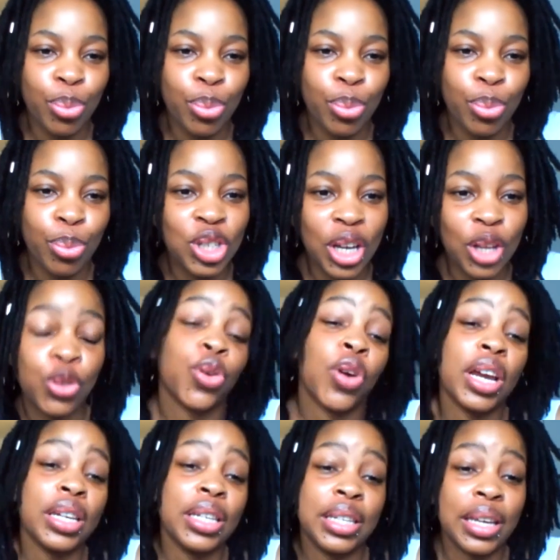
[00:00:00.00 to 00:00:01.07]
projects or
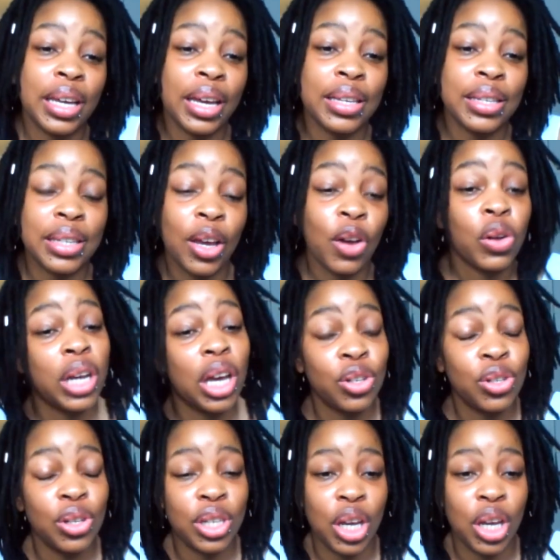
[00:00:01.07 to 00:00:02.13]
ideas and
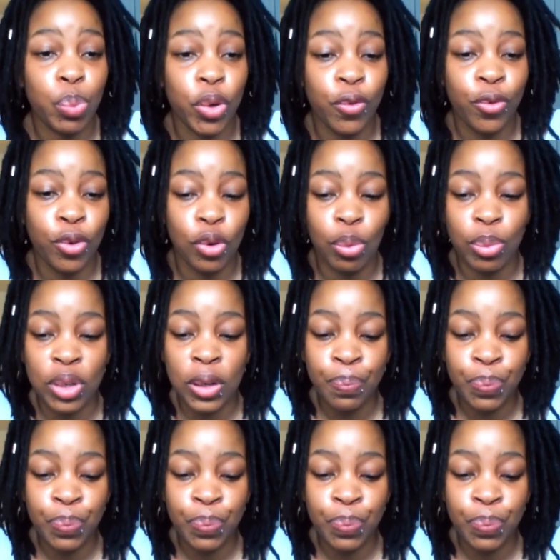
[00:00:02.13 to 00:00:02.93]
connections can be formed.